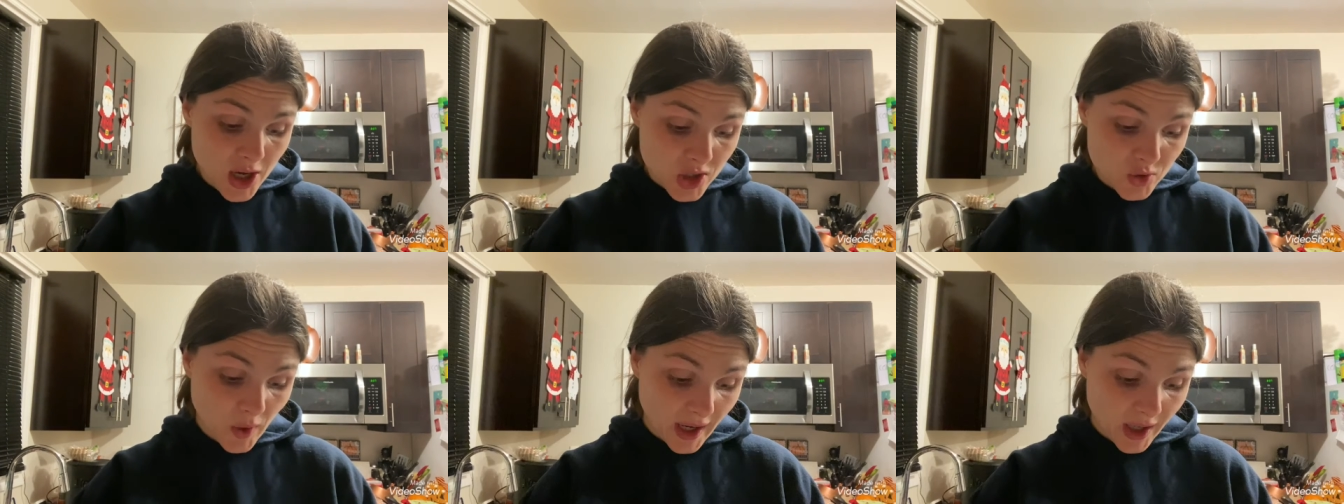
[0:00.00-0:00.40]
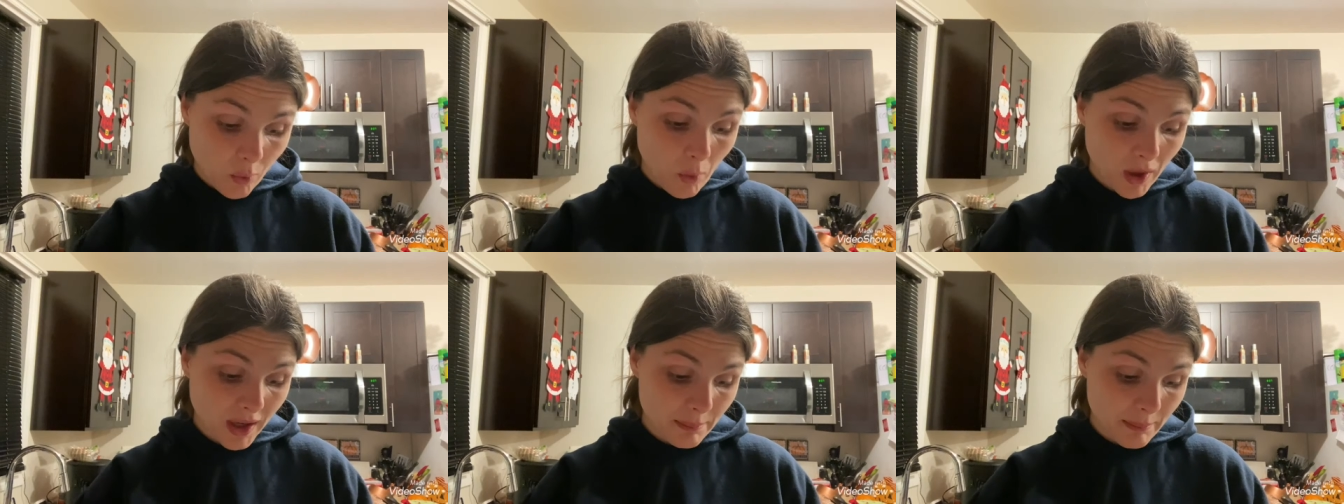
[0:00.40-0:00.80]
So I
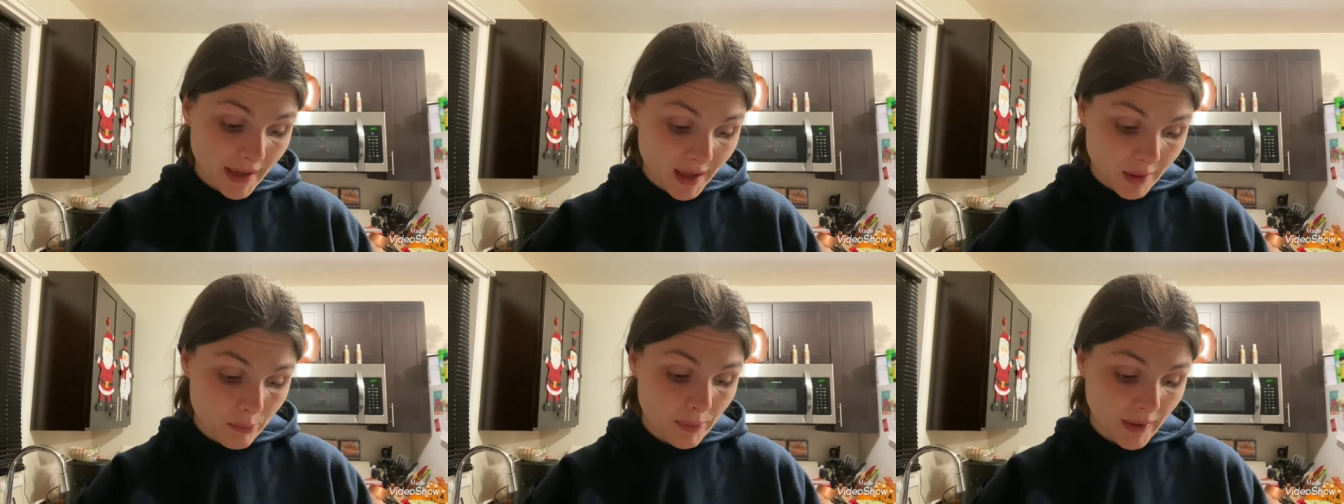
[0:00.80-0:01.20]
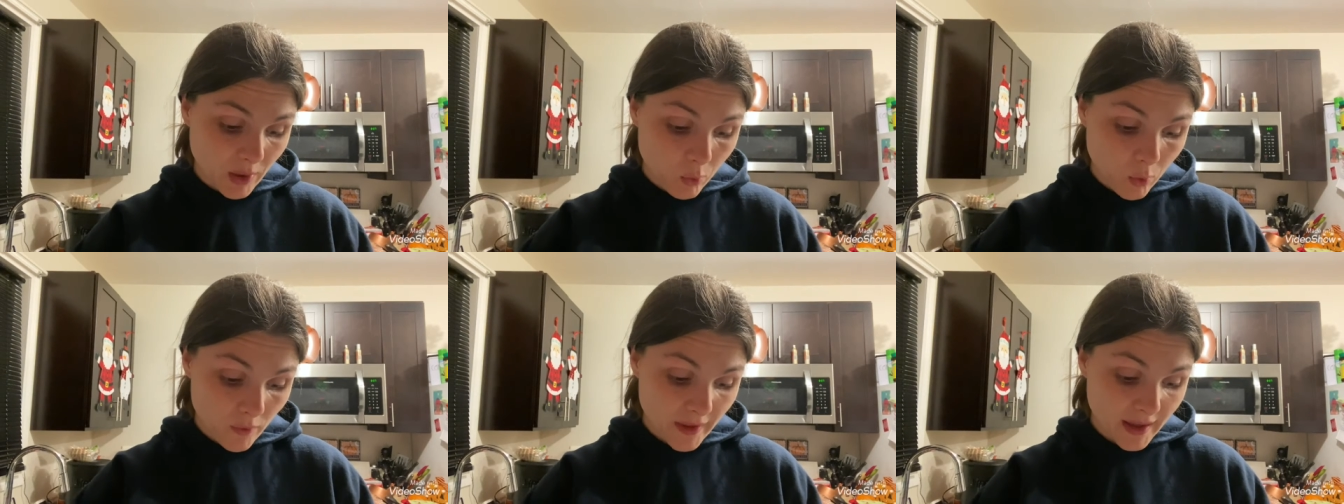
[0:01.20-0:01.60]
don't want to make a
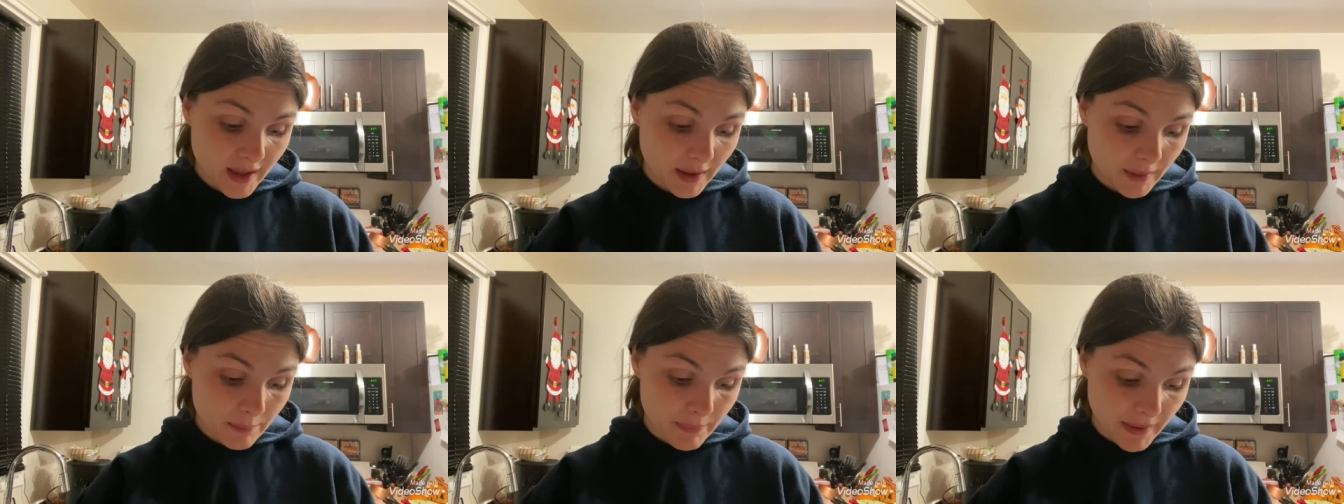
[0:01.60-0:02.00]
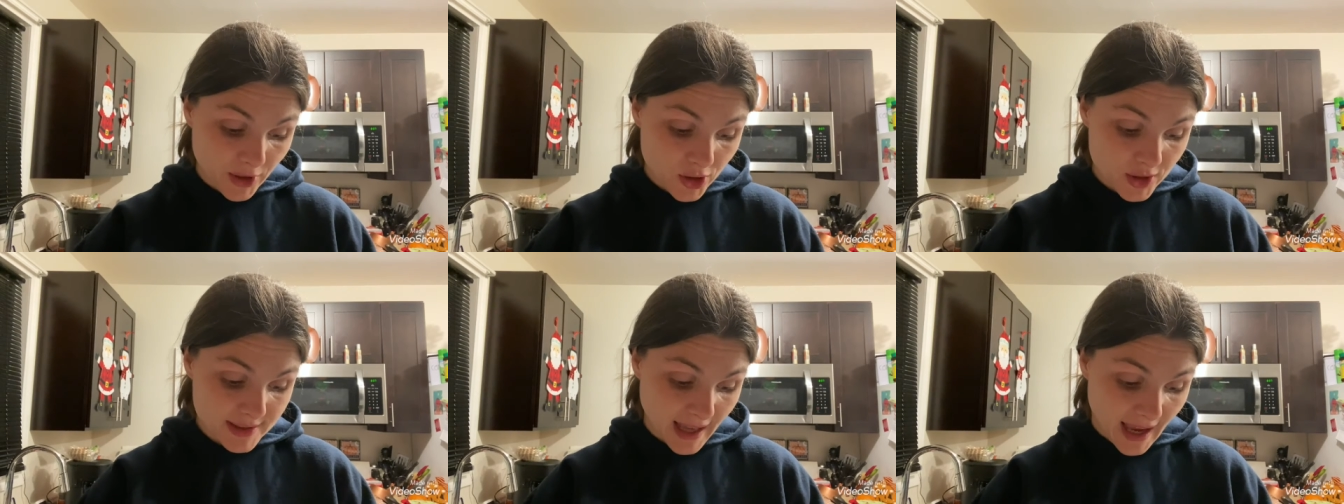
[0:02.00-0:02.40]
big, like a
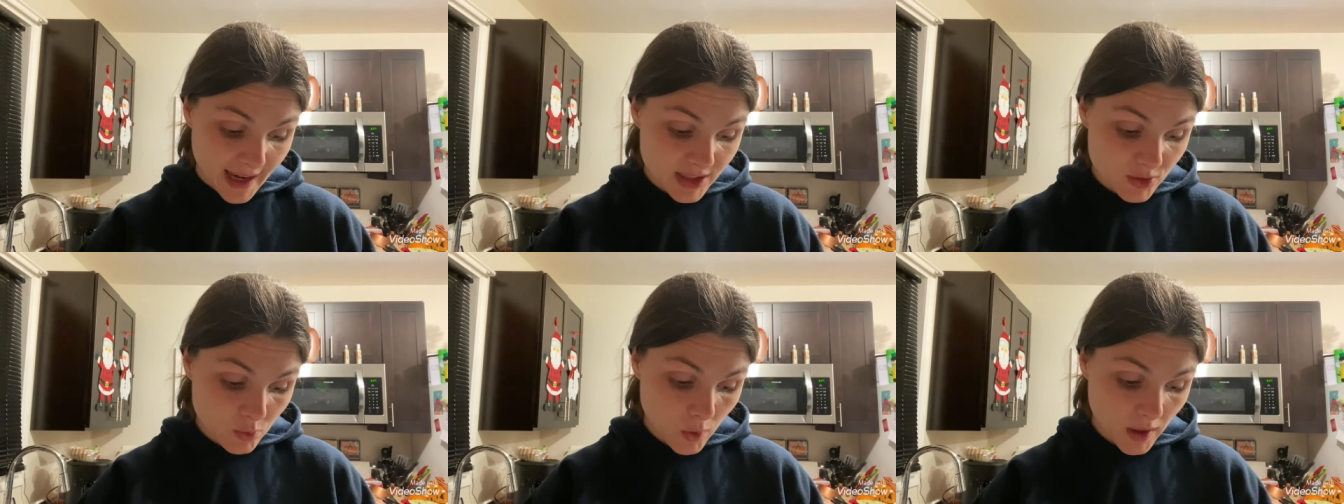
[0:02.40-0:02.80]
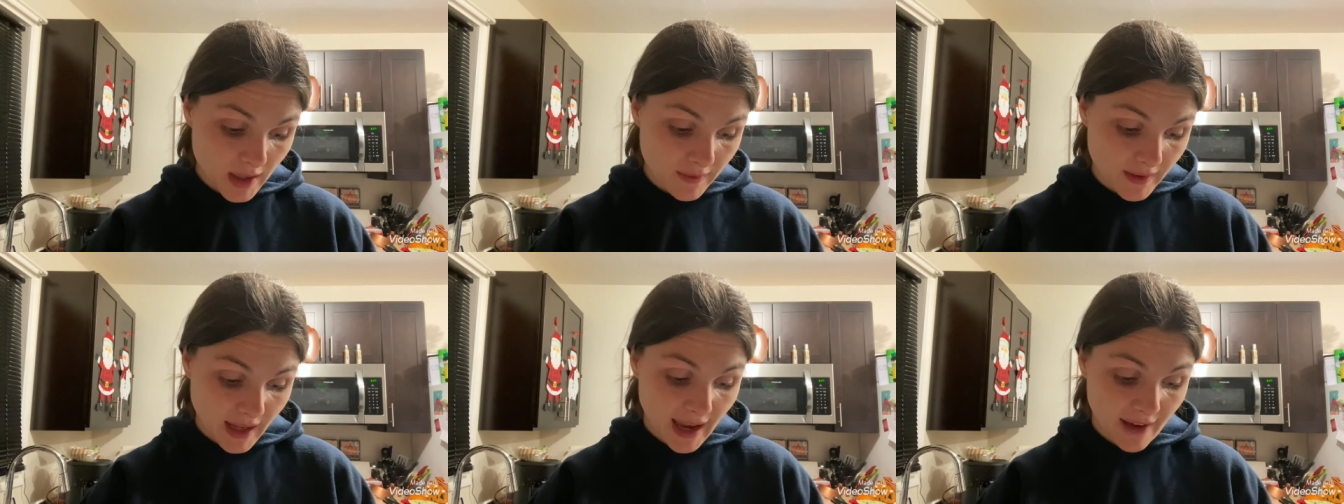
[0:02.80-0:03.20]
bigger size one
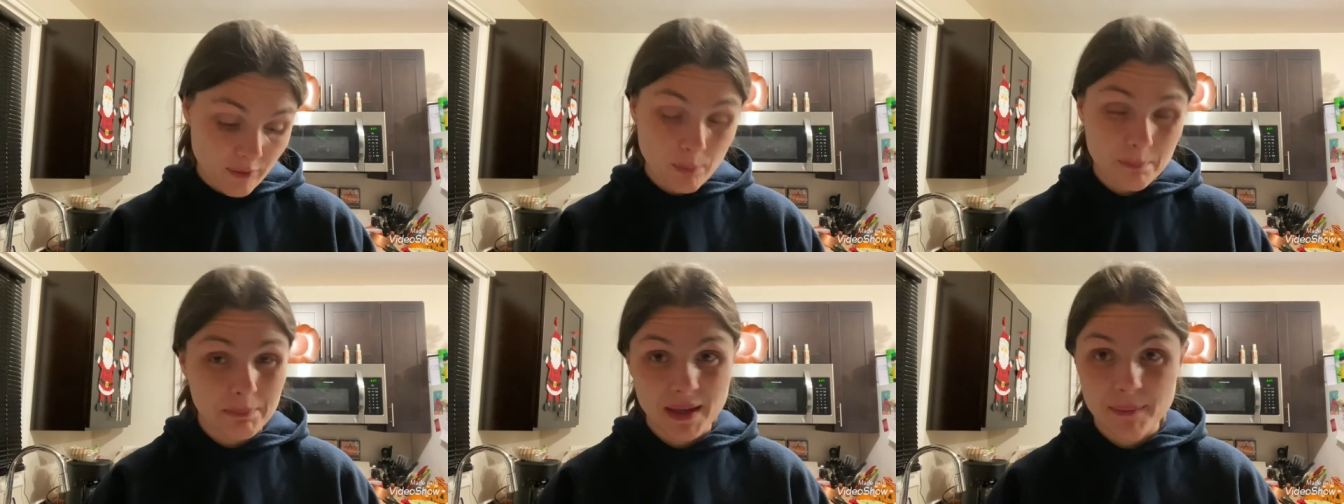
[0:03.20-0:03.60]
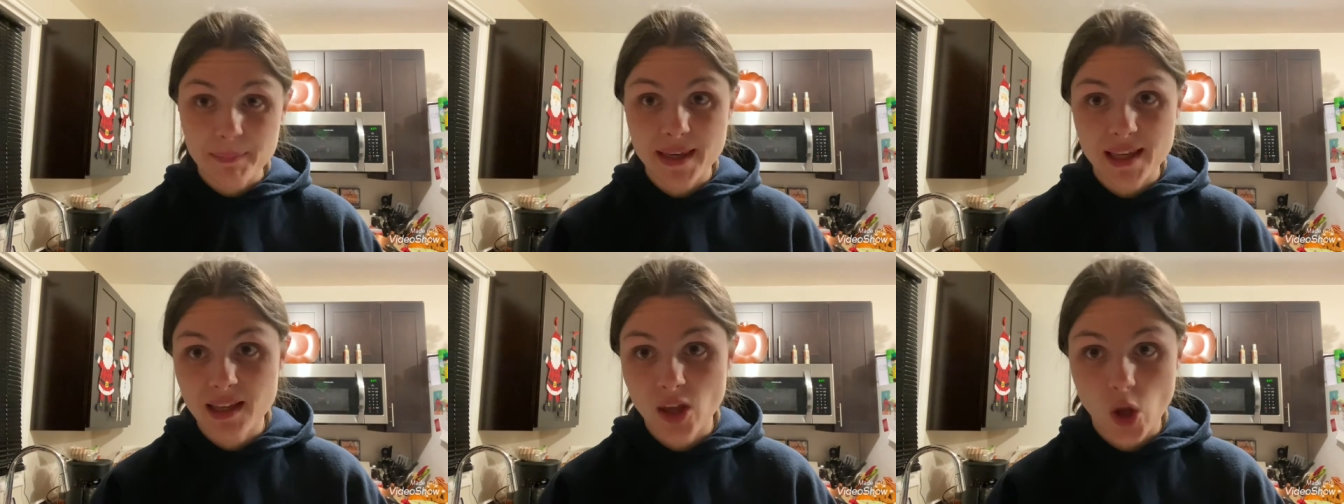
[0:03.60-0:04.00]
and then have me
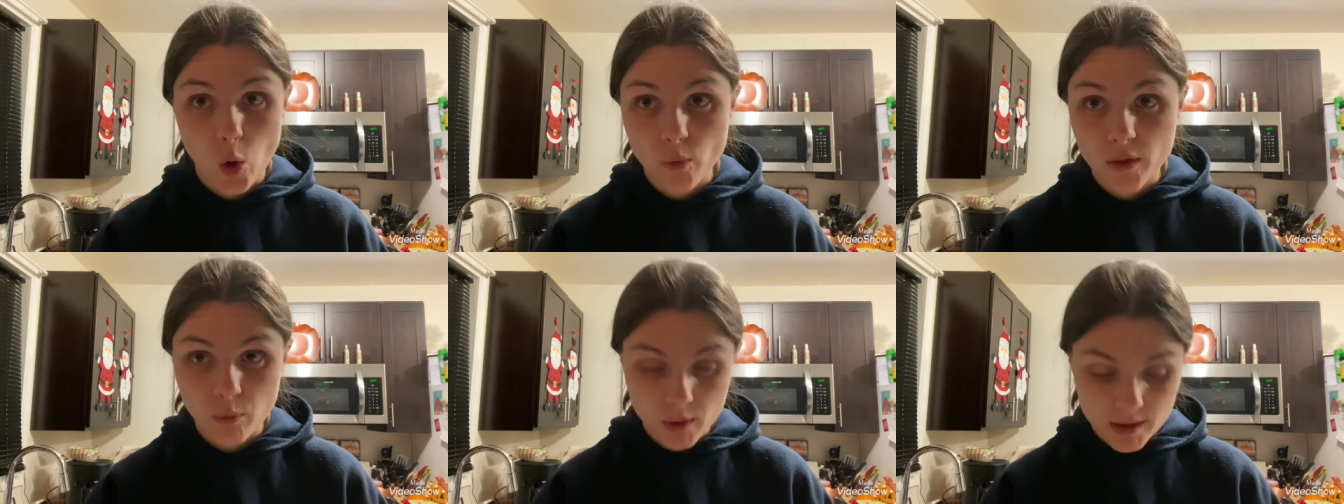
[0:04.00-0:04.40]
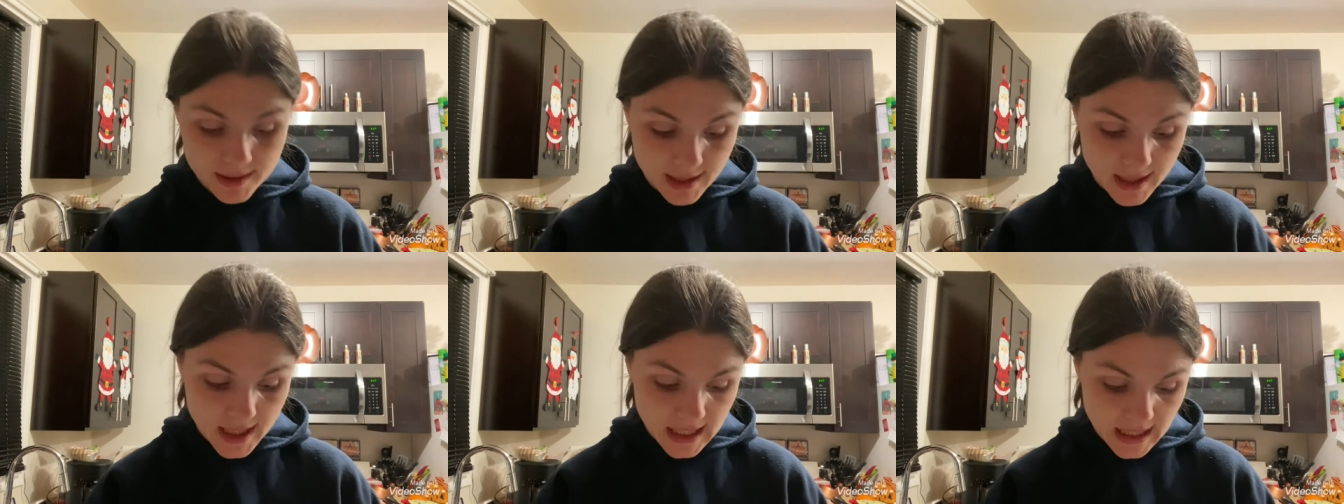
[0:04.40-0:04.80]
being the only one
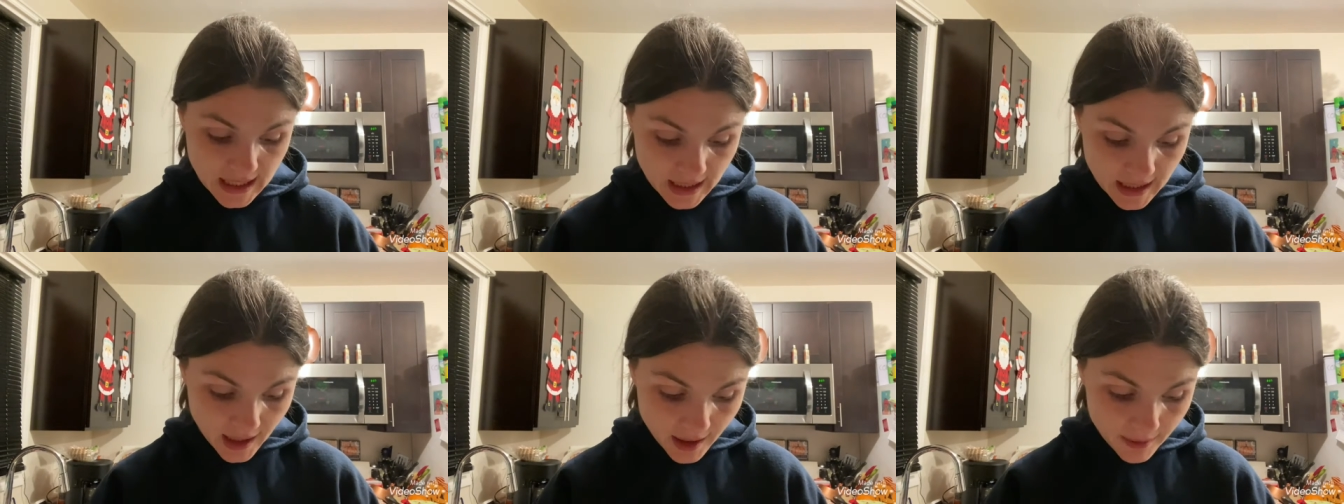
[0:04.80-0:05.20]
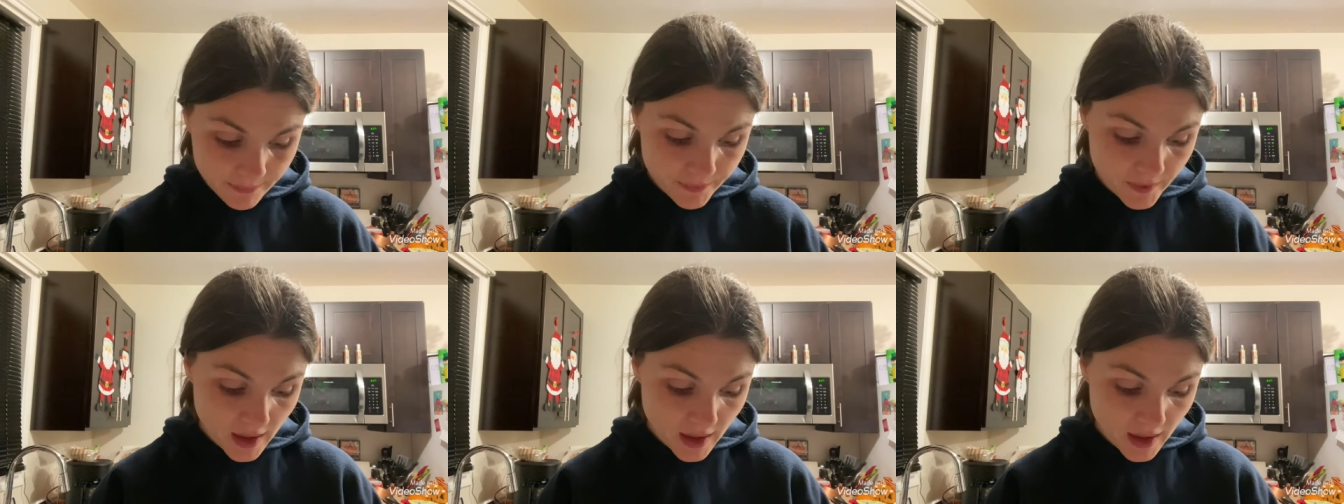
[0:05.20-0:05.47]
to eat it.